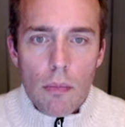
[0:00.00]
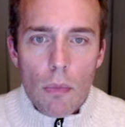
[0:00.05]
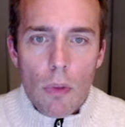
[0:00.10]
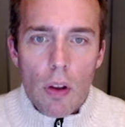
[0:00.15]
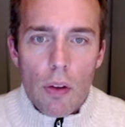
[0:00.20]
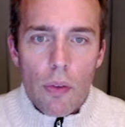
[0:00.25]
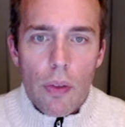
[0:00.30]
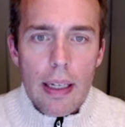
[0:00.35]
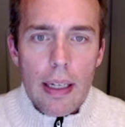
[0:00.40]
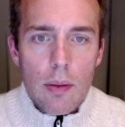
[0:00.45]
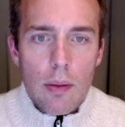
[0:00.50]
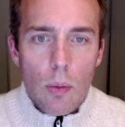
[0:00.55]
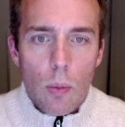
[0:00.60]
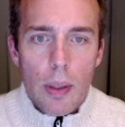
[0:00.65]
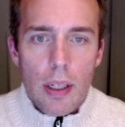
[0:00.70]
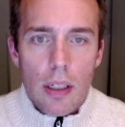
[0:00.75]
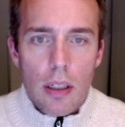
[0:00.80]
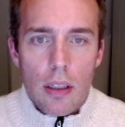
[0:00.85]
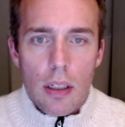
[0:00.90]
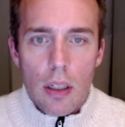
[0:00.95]
Then
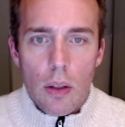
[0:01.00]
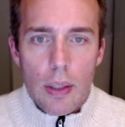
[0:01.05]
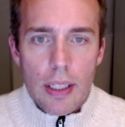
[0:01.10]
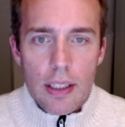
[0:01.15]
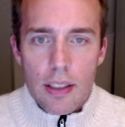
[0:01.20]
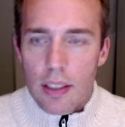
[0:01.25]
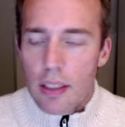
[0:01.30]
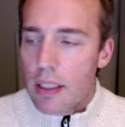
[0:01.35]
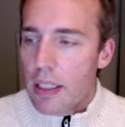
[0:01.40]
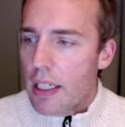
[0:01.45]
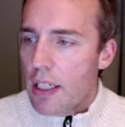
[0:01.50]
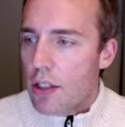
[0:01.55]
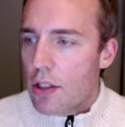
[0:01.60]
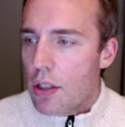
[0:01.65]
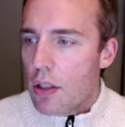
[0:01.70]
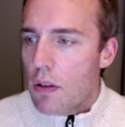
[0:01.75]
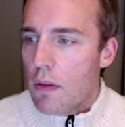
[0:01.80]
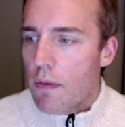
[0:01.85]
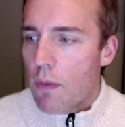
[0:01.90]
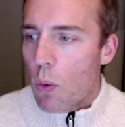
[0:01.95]
we're going to need
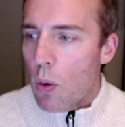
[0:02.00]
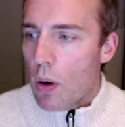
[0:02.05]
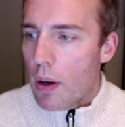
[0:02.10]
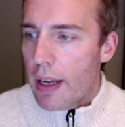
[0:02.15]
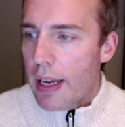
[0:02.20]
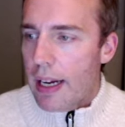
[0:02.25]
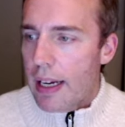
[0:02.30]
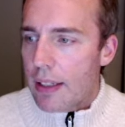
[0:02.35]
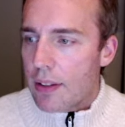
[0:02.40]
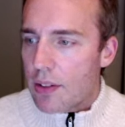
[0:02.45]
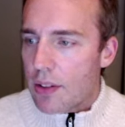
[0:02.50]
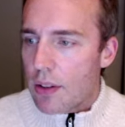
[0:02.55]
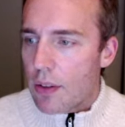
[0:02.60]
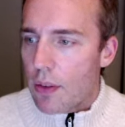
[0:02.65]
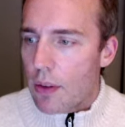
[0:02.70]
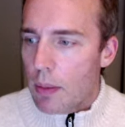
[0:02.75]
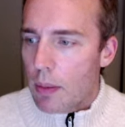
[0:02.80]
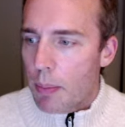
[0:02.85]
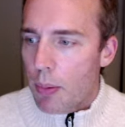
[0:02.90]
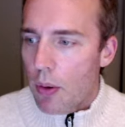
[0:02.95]
to forecast
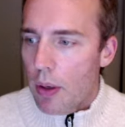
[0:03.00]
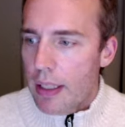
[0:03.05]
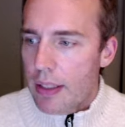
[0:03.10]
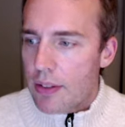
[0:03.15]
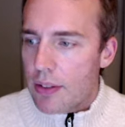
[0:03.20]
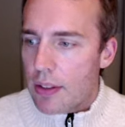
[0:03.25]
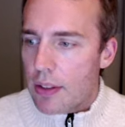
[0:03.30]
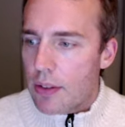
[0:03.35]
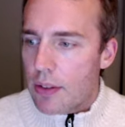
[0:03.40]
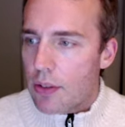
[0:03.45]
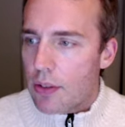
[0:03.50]
the prices.